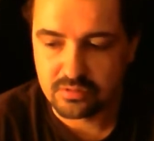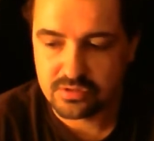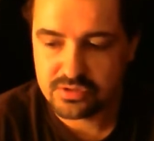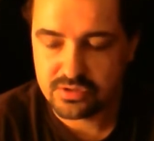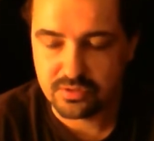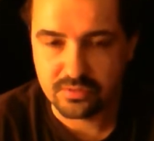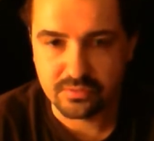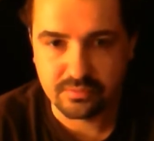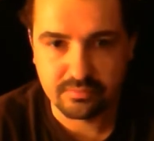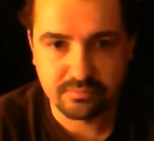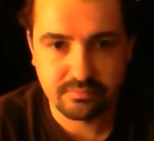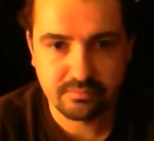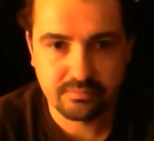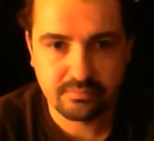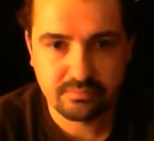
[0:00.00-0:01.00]
So
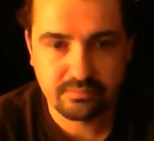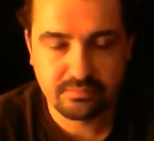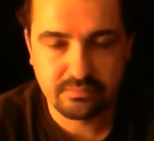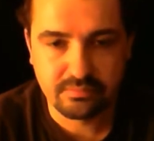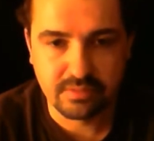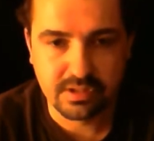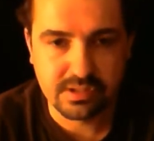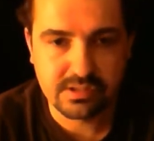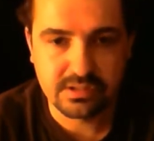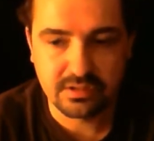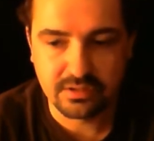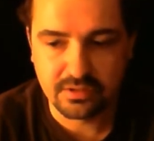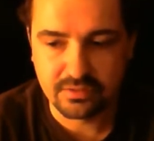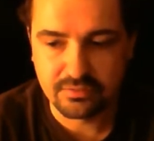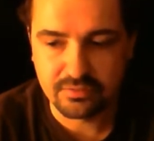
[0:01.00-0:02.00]
it's still
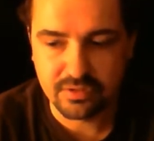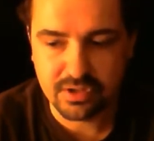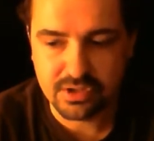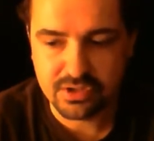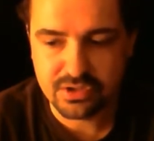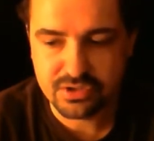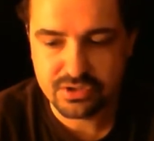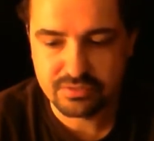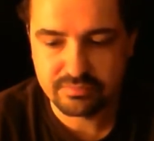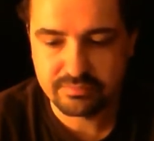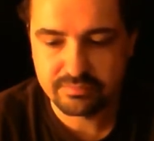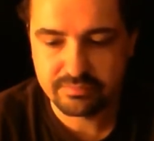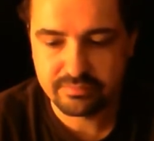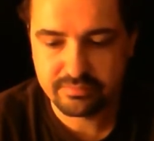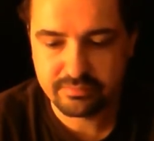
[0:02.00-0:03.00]
in the fridge.
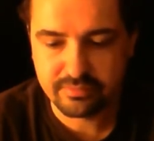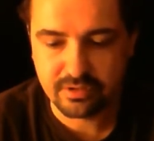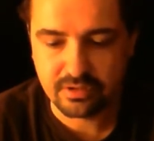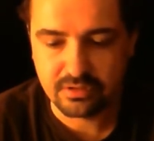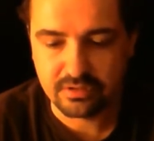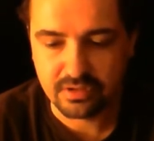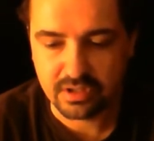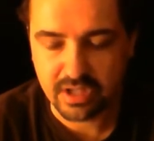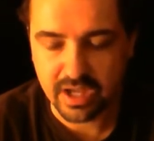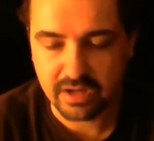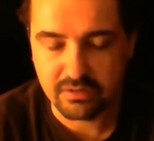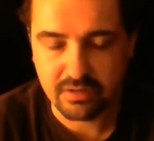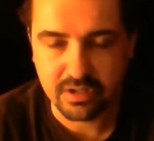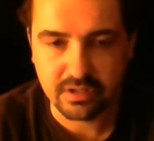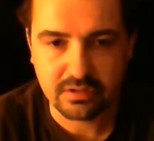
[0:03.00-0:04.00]
Or the
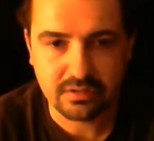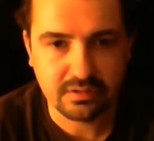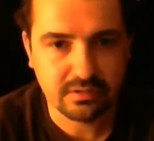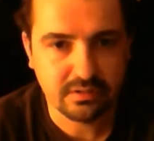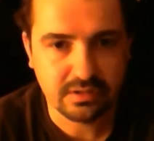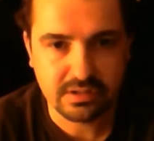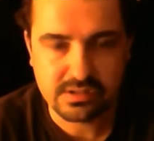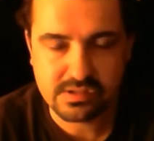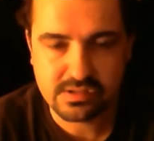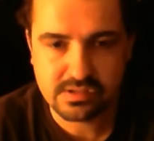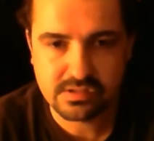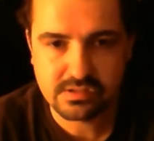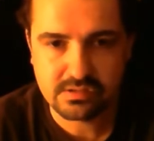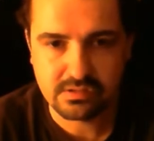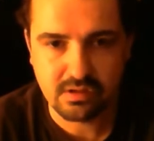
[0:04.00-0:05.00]
kegerator,
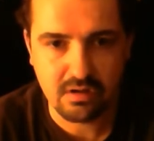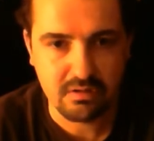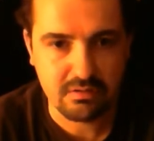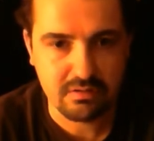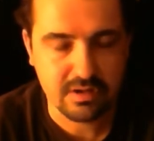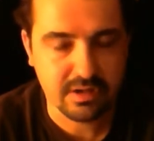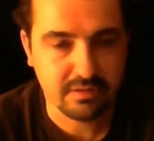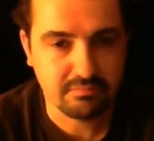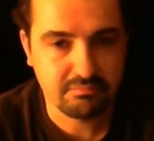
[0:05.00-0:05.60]
it's lagering.